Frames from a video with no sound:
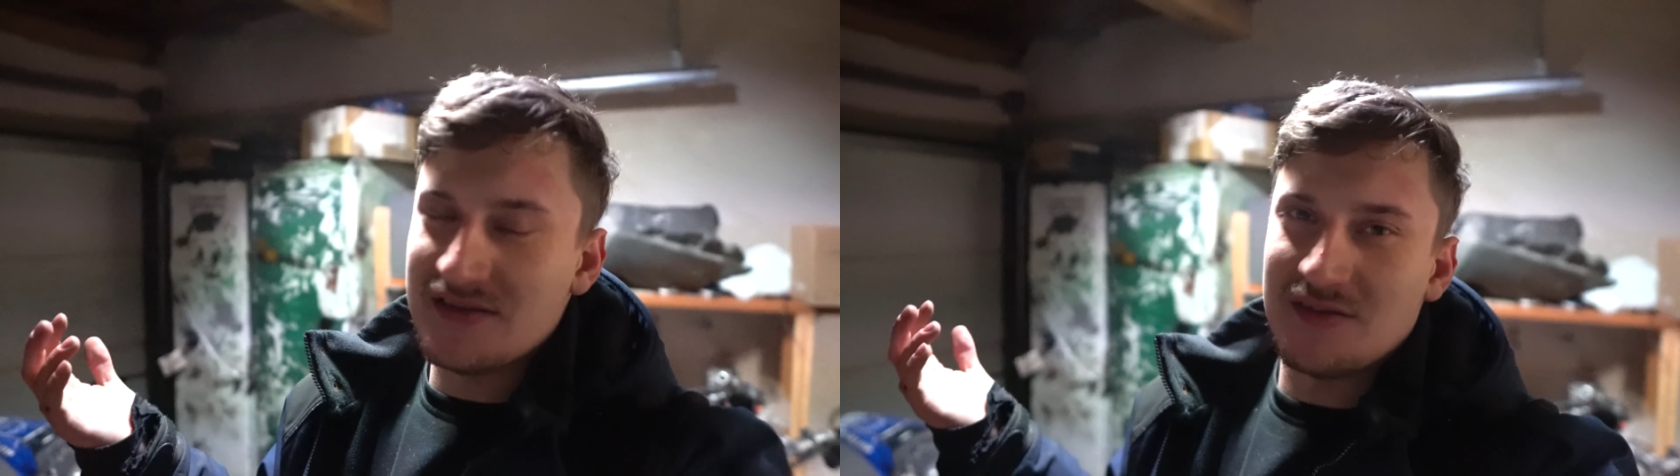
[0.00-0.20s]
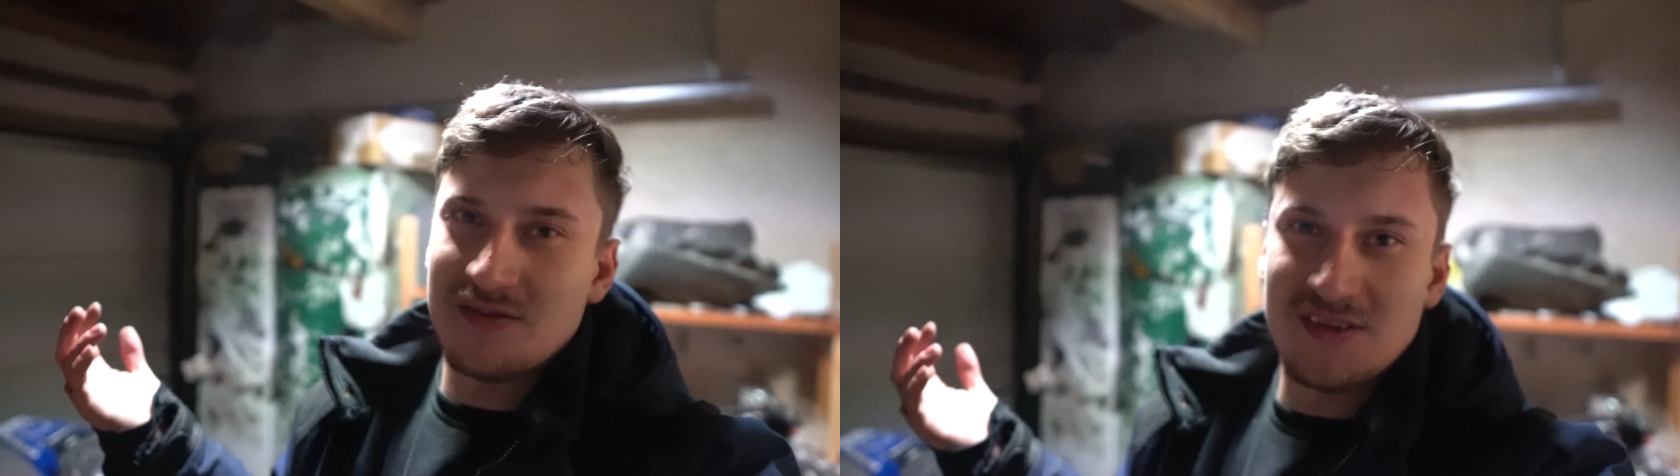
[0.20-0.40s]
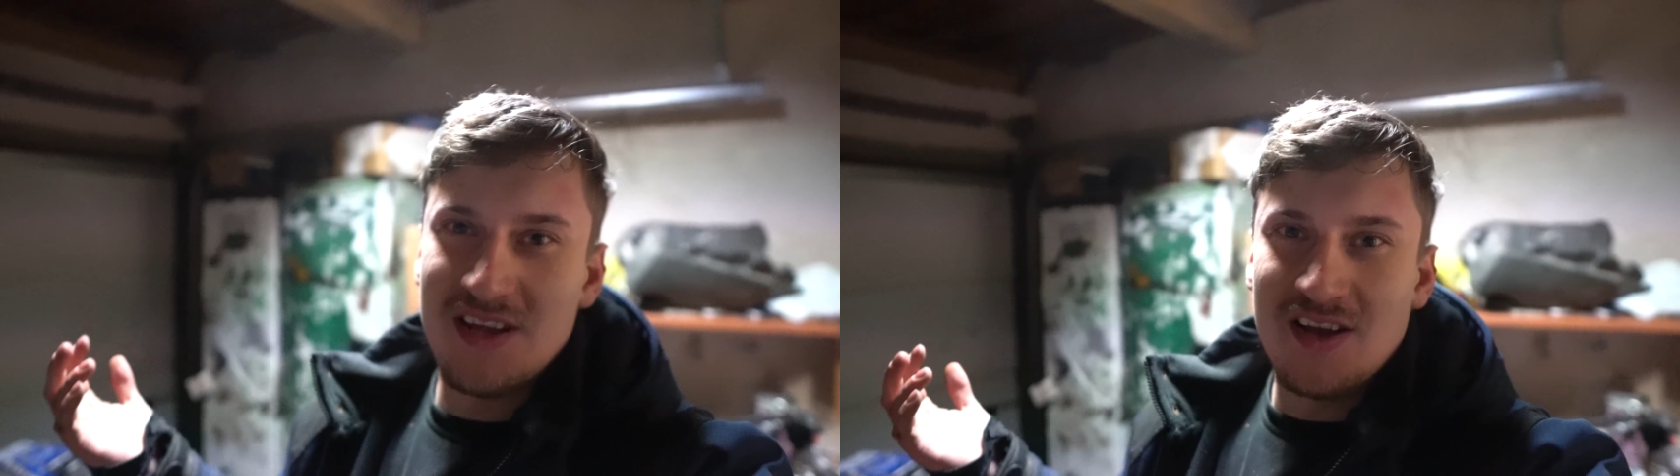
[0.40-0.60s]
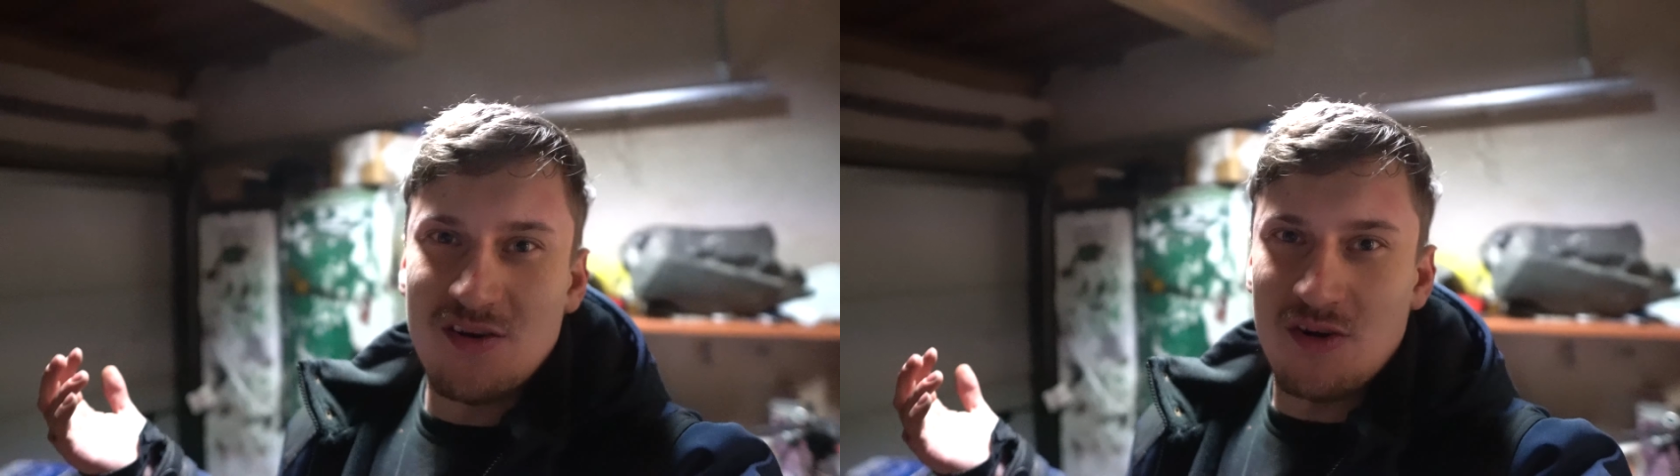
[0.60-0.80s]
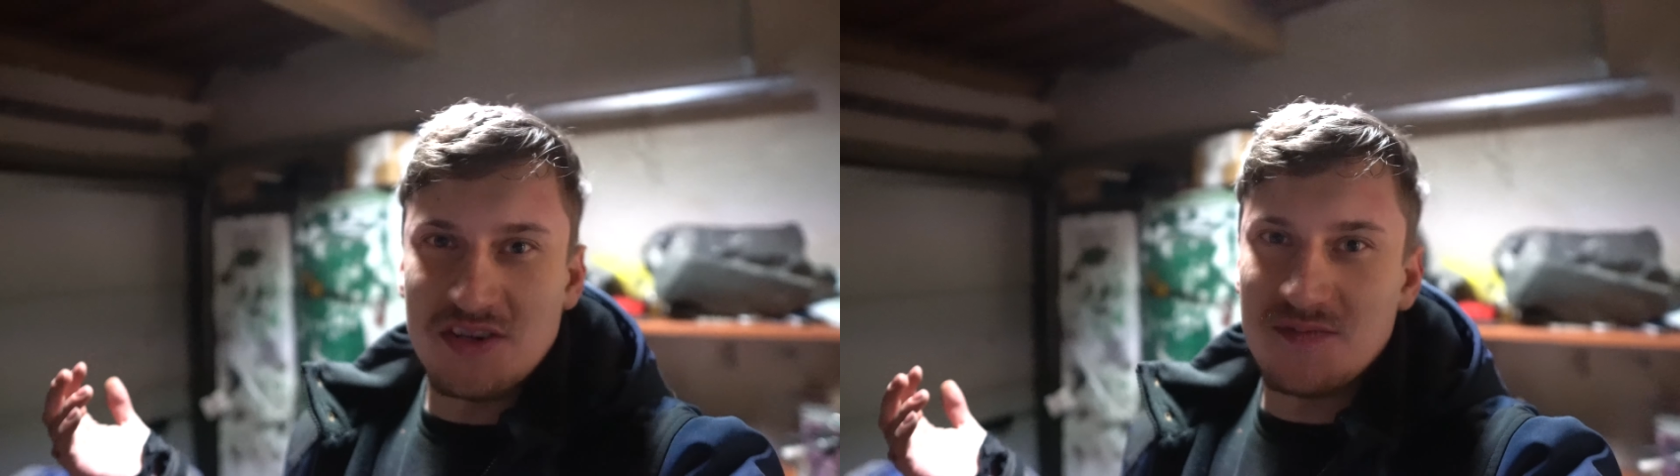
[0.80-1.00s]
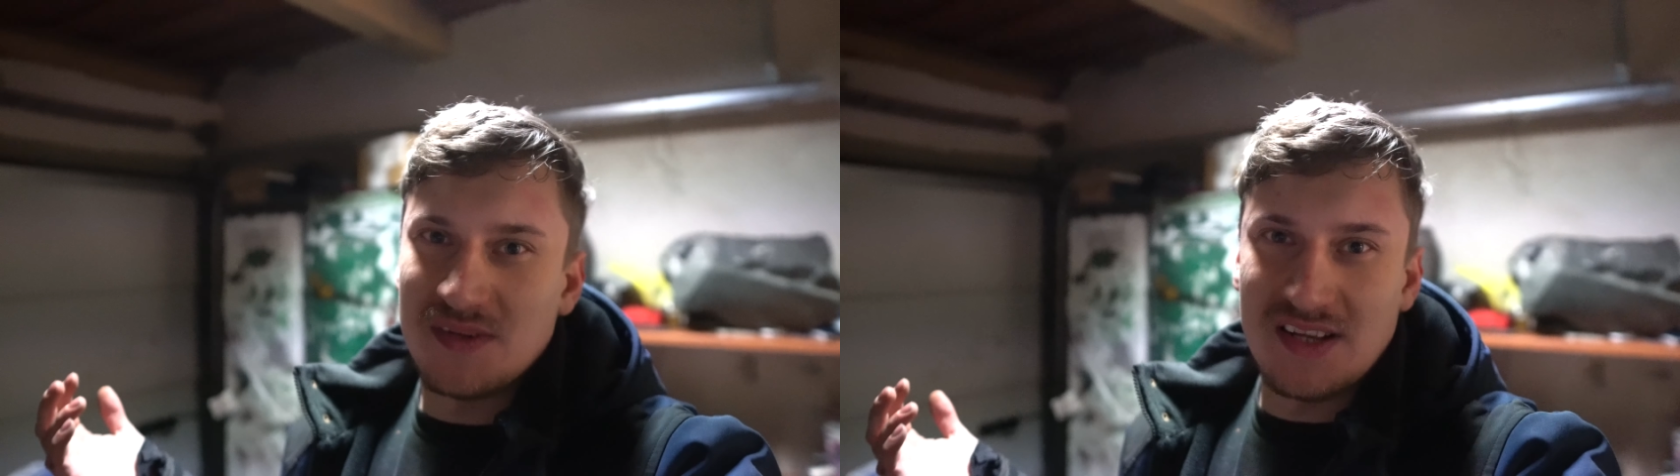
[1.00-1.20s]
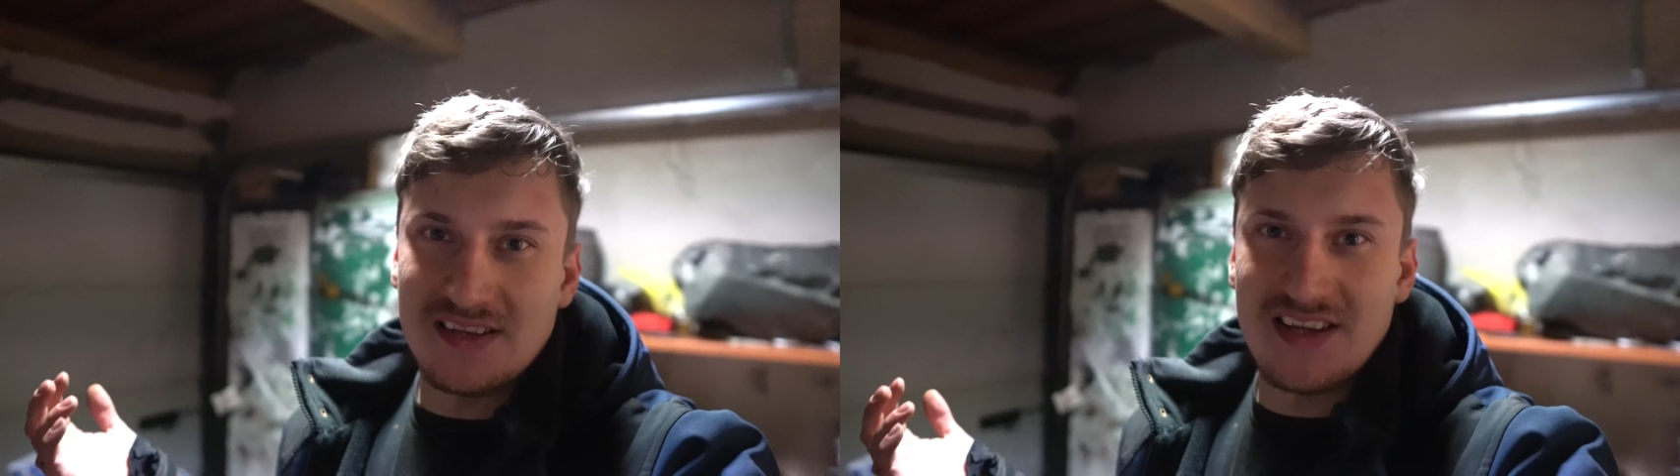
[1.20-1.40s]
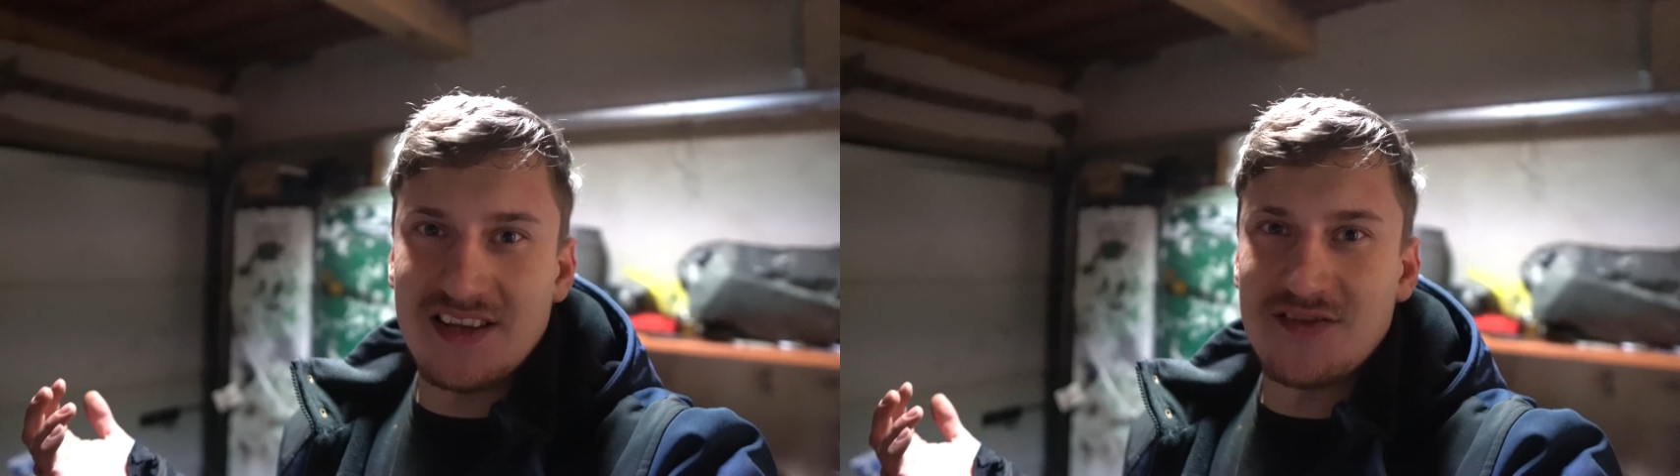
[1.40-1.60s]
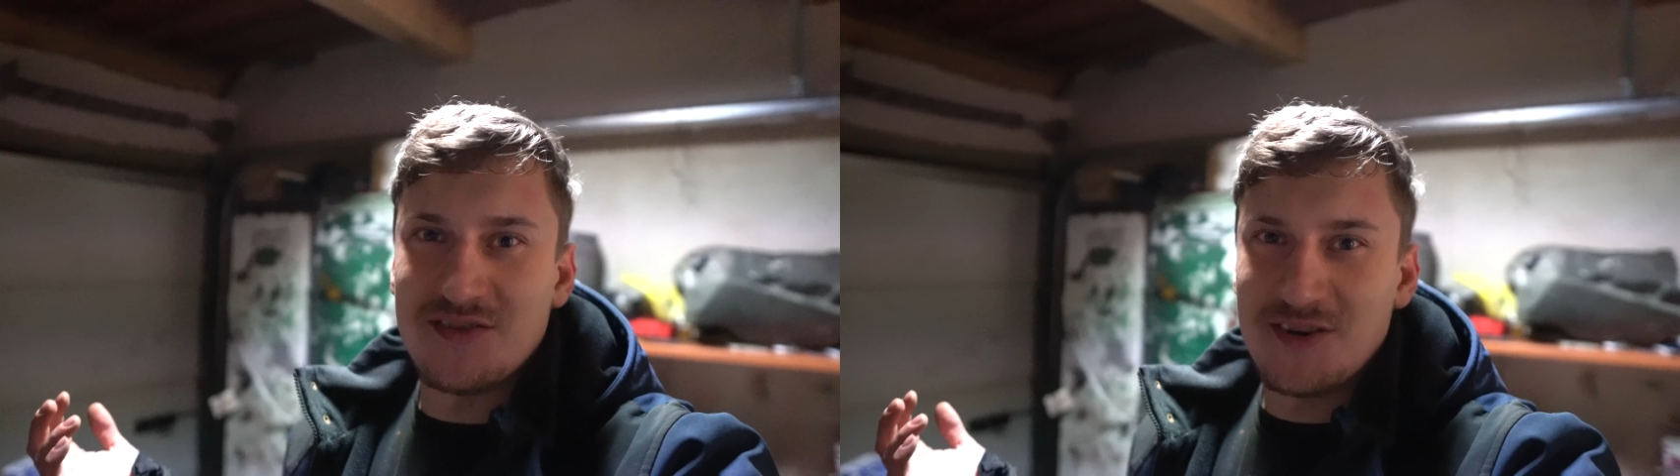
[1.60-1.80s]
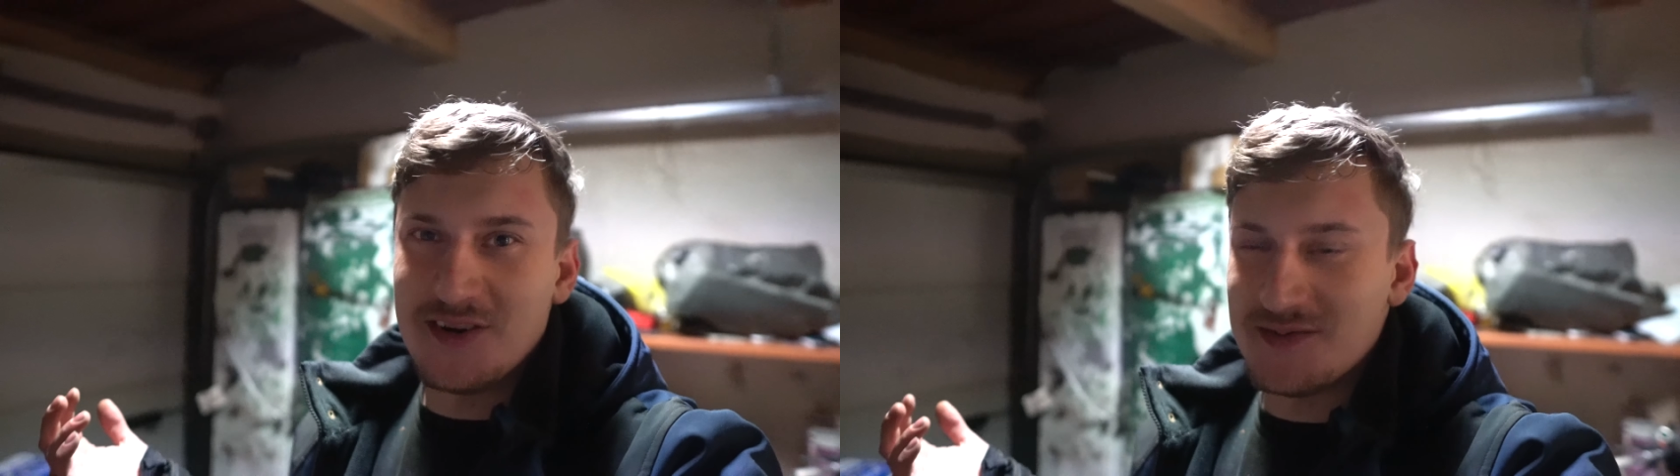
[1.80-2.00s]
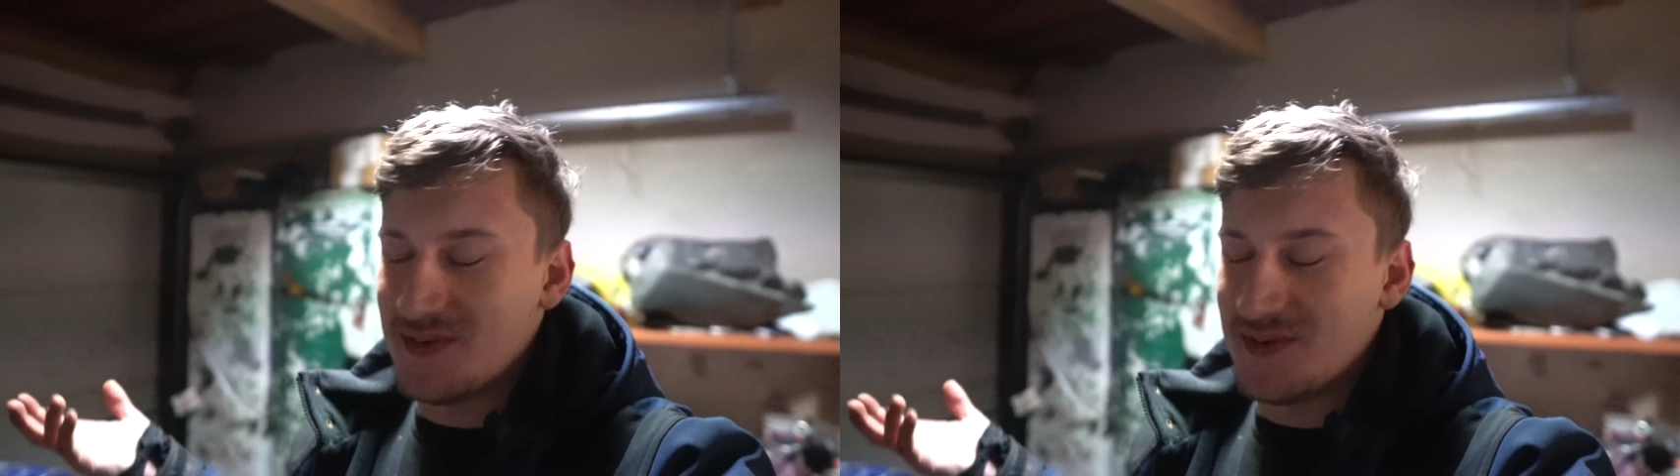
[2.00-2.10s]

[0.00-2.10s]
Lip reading: so it cost me like 10 euros,